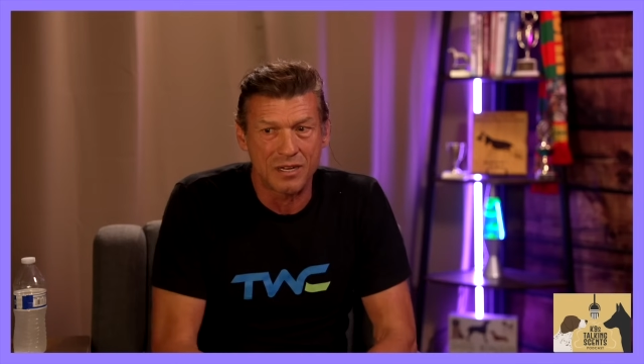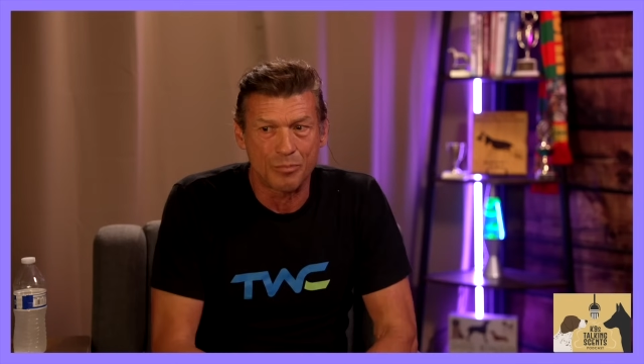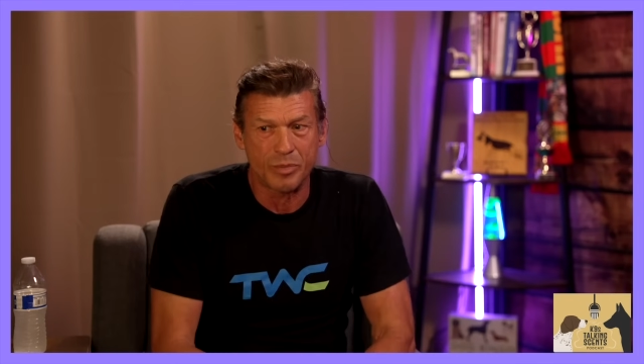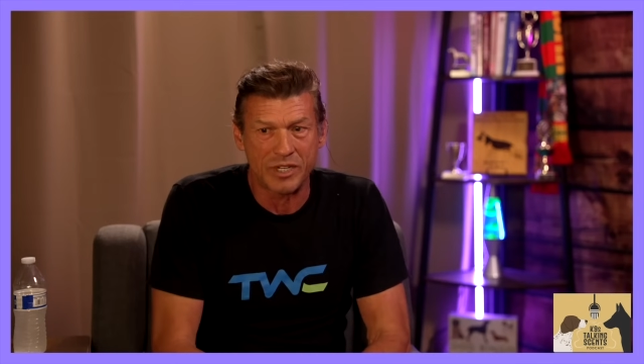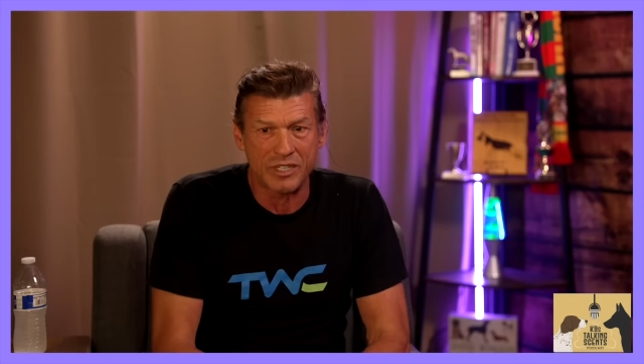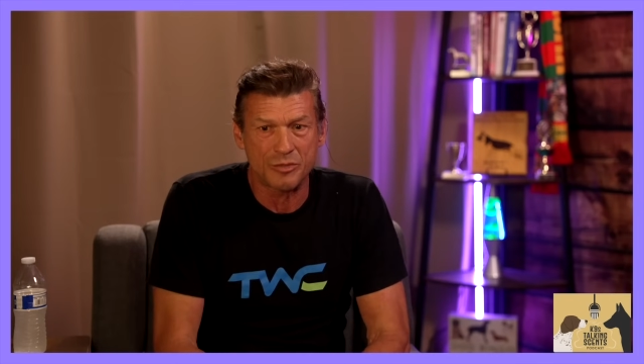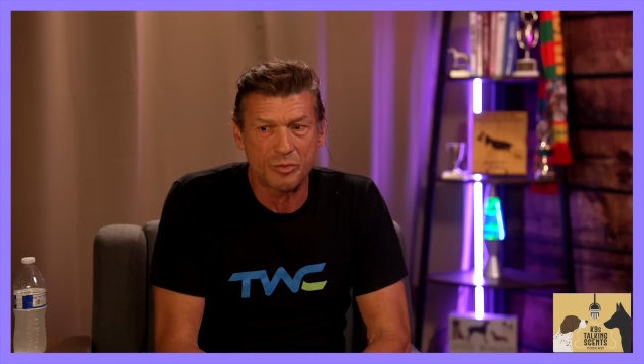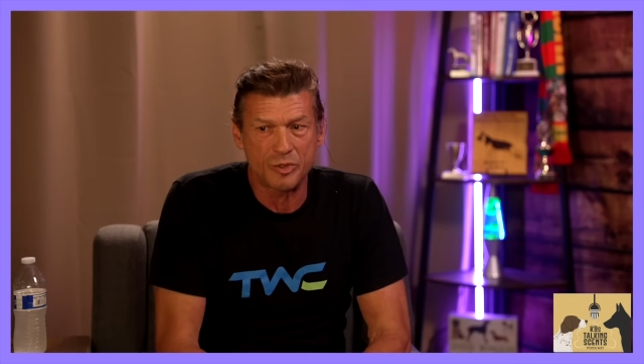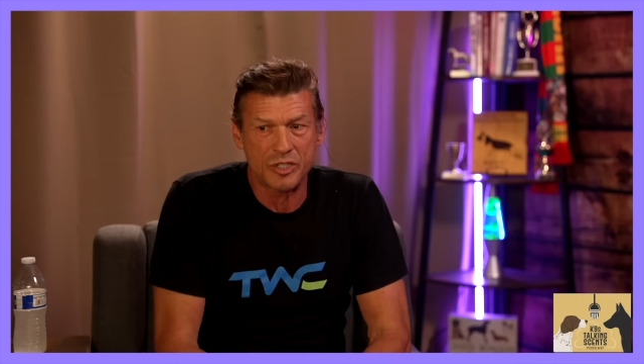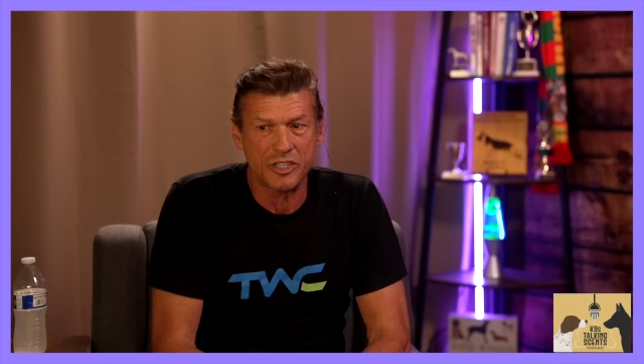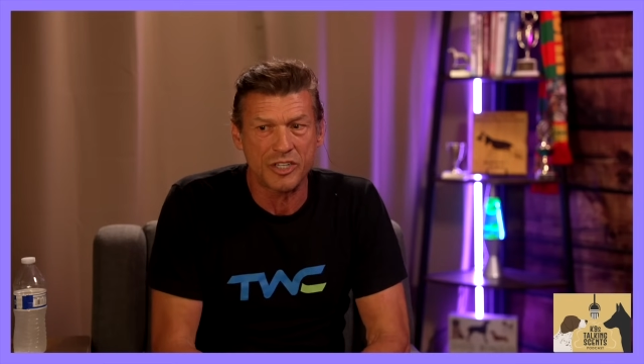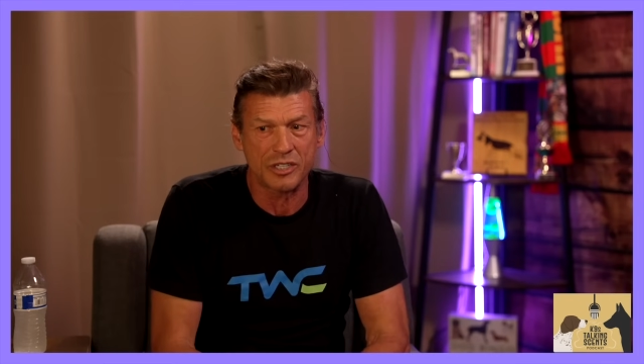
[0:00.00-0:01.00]

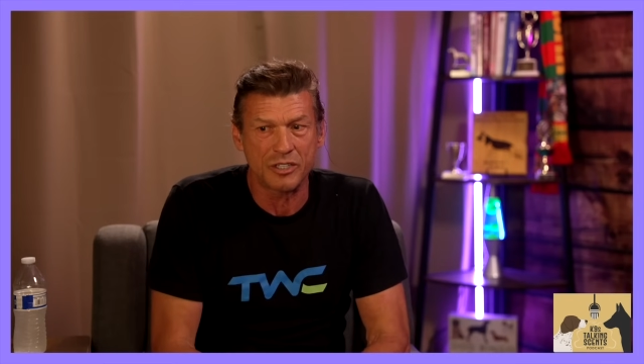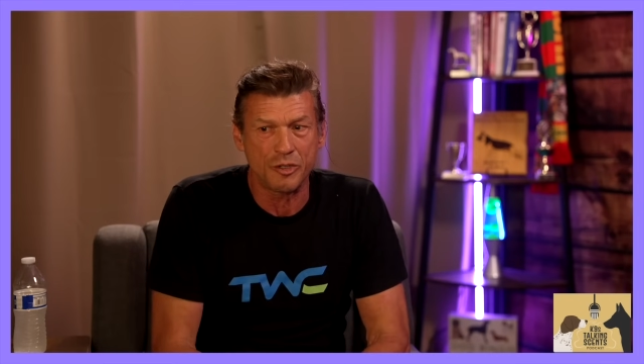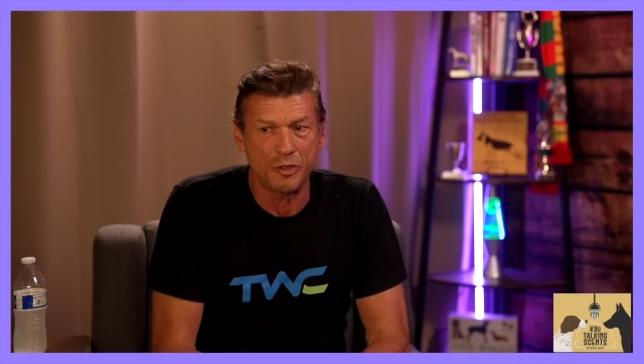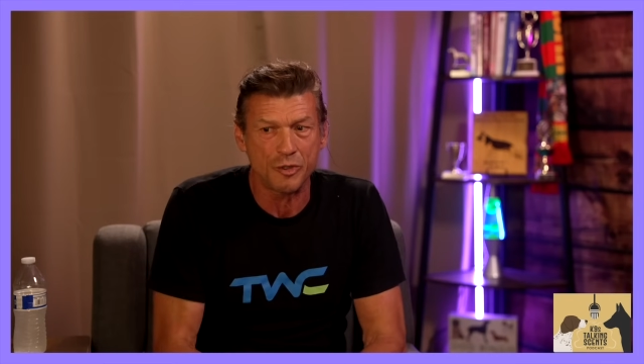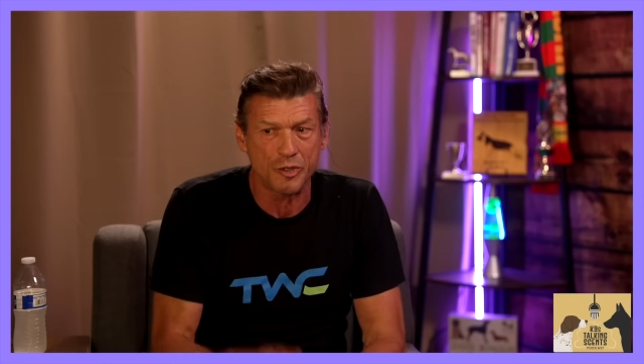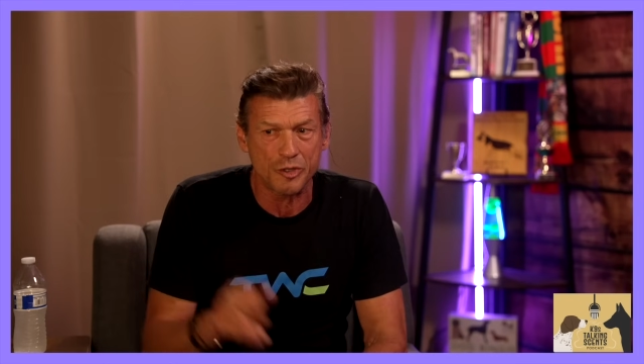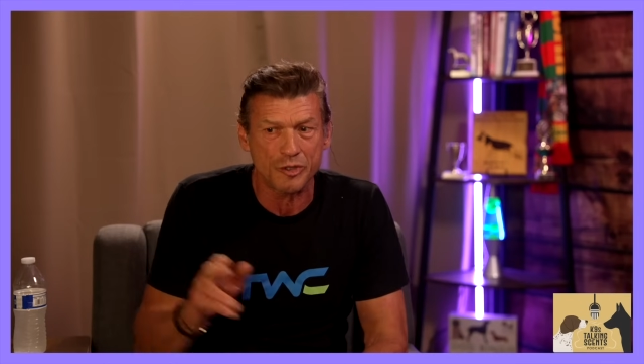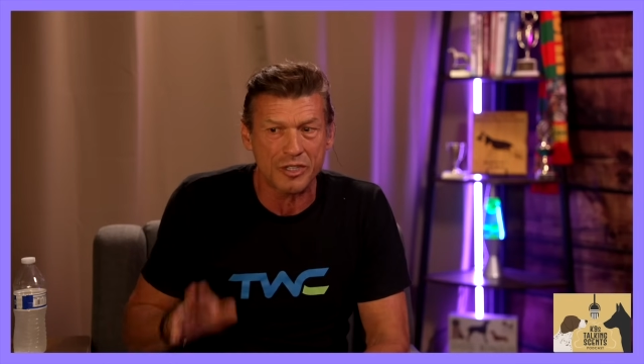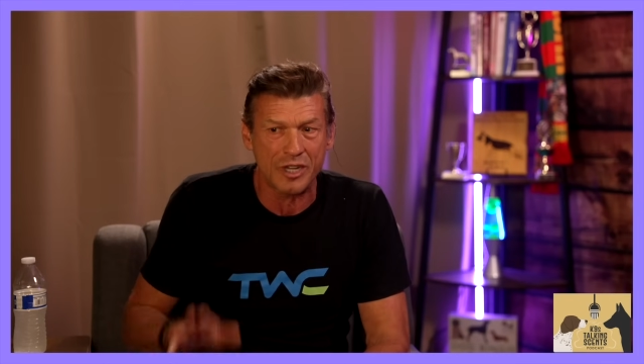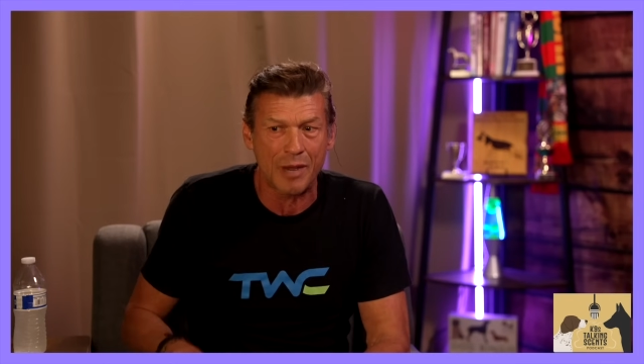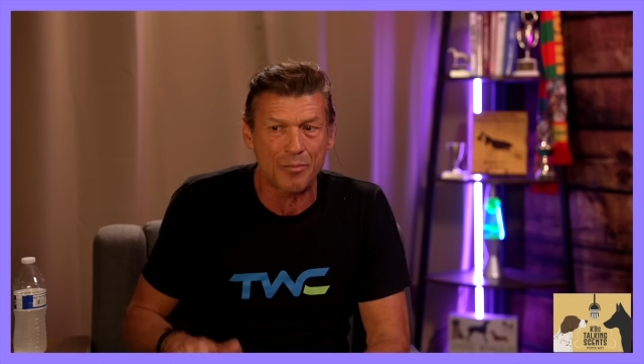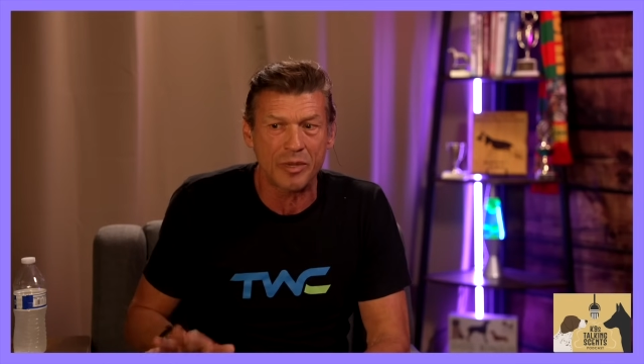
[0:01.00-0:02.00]
predisposition, you're
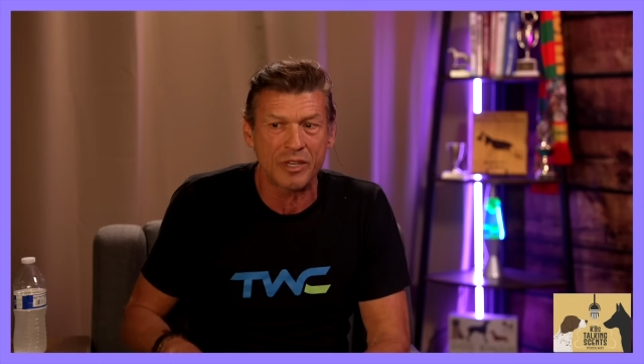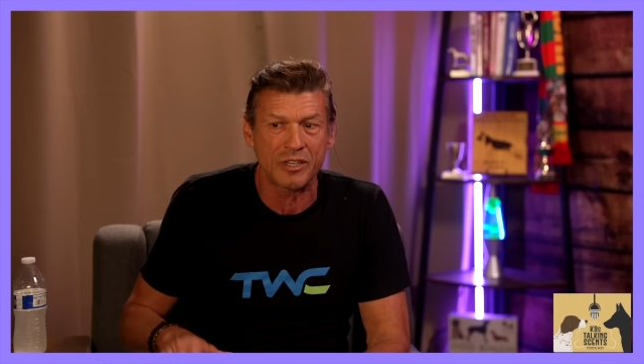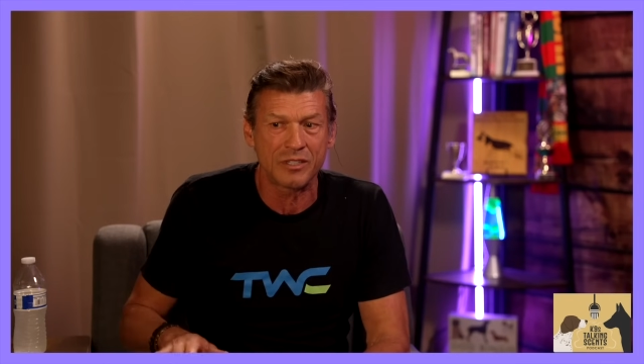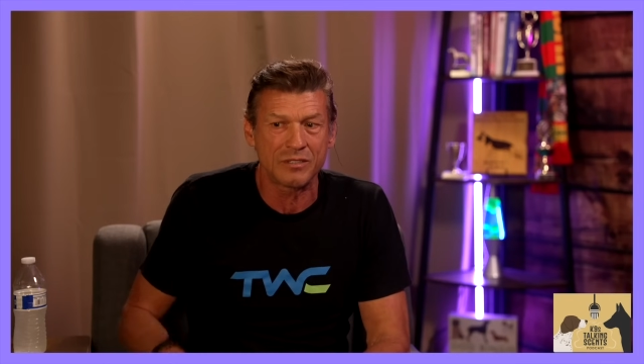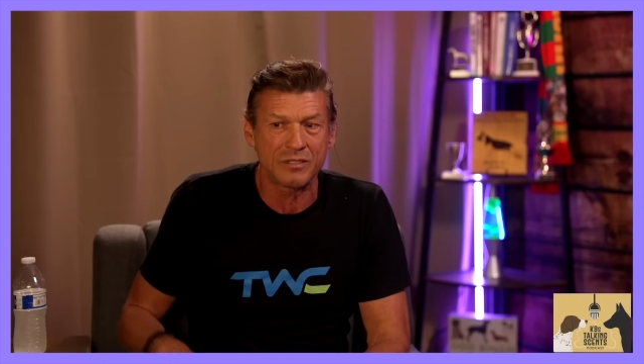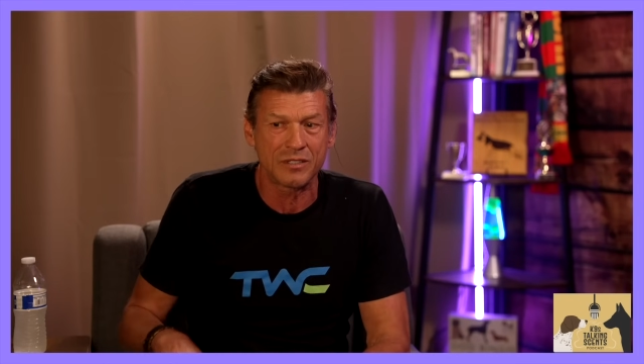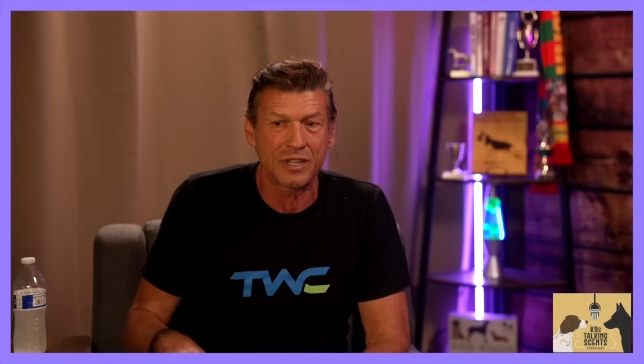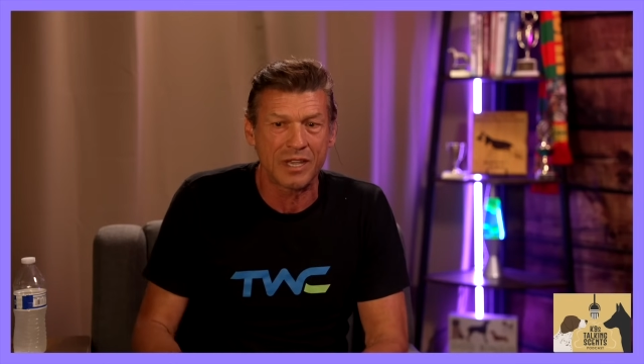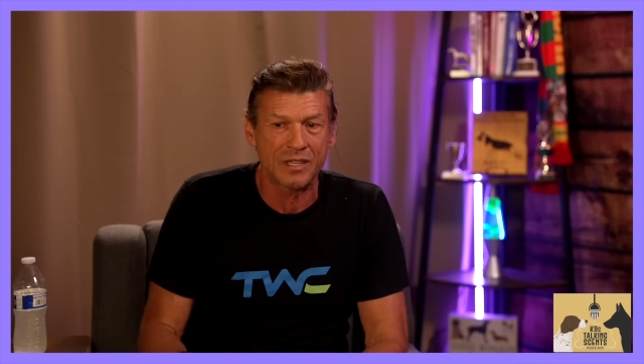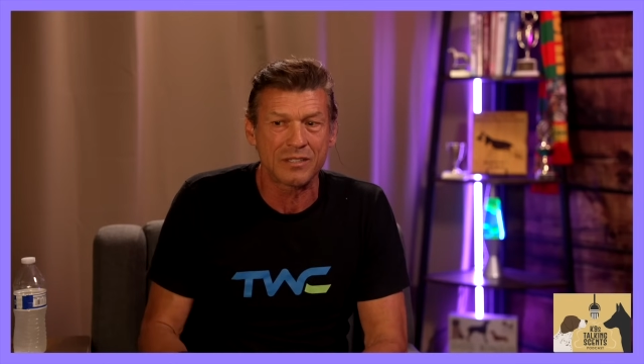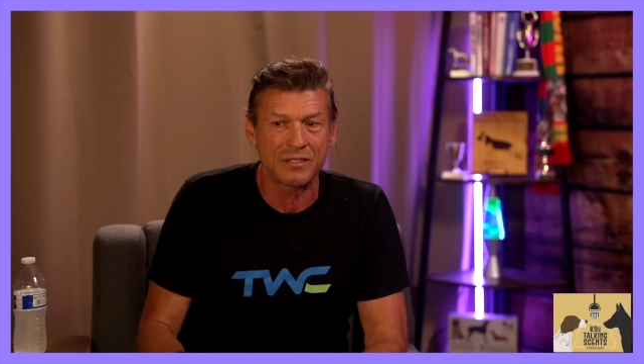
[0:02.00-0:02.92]
tapping, like,